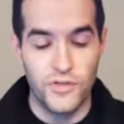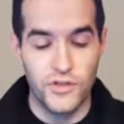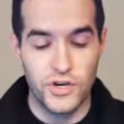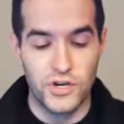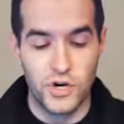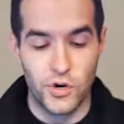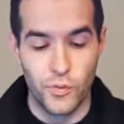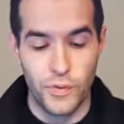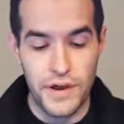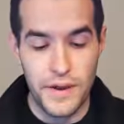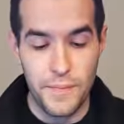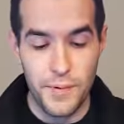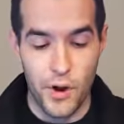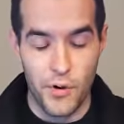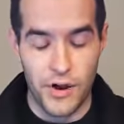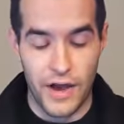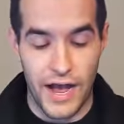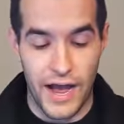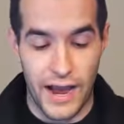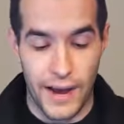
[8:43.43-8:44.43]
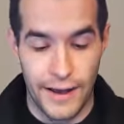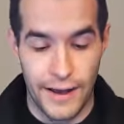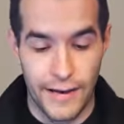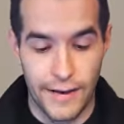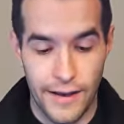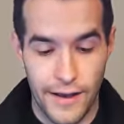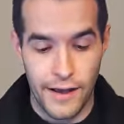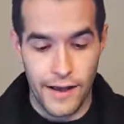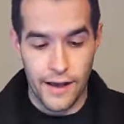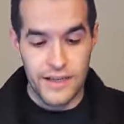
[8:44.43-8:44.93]
and the Kuriboh guy.
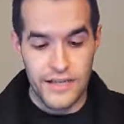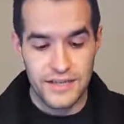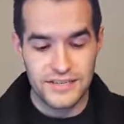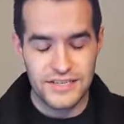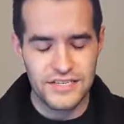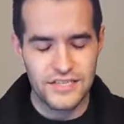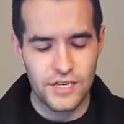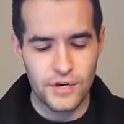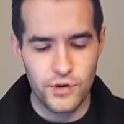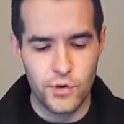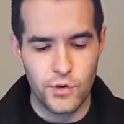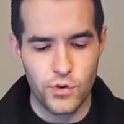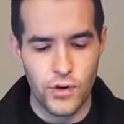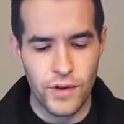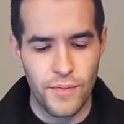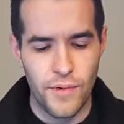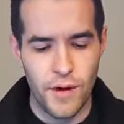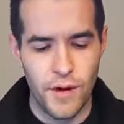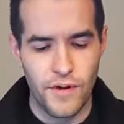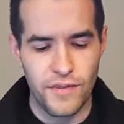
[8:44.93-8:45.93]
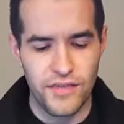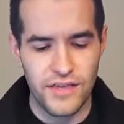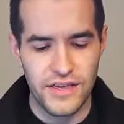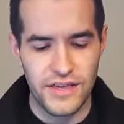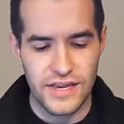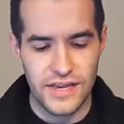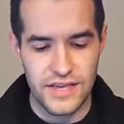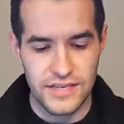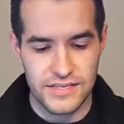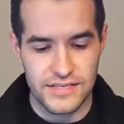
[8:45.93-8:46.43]
Is this a new Kuriboh? I think
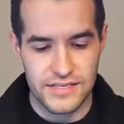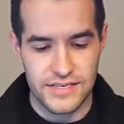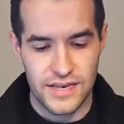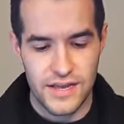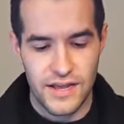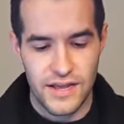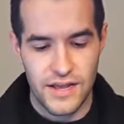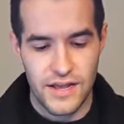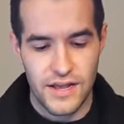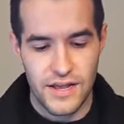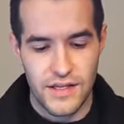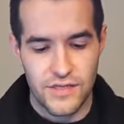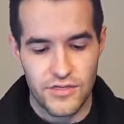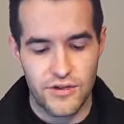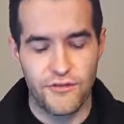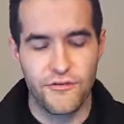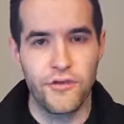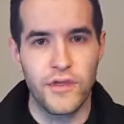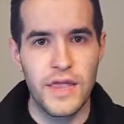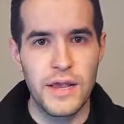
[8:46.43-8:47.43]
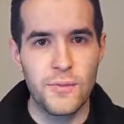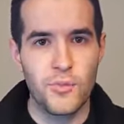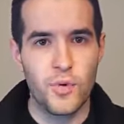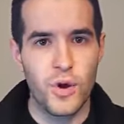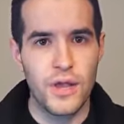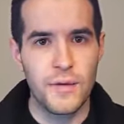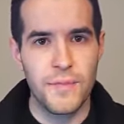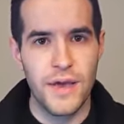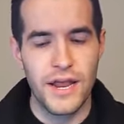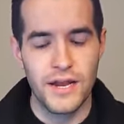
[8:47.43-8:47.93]
it is. The Flame
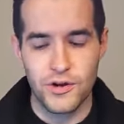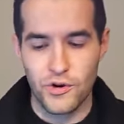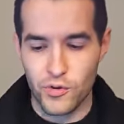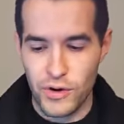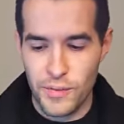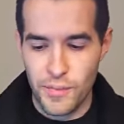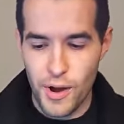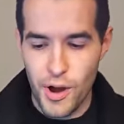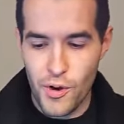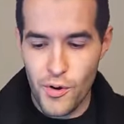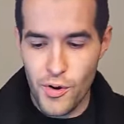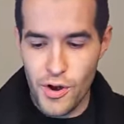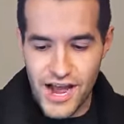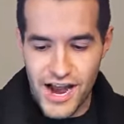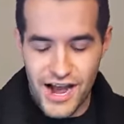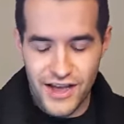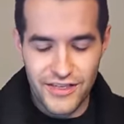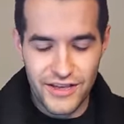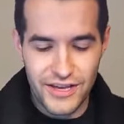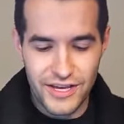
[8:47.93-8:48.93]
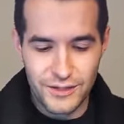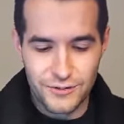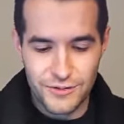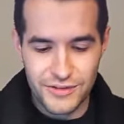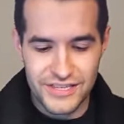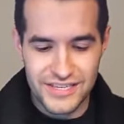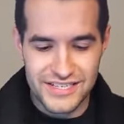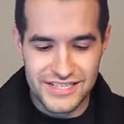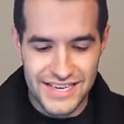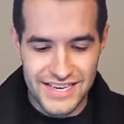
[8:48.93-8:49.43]
Wingman Kuriboh? I think that's what this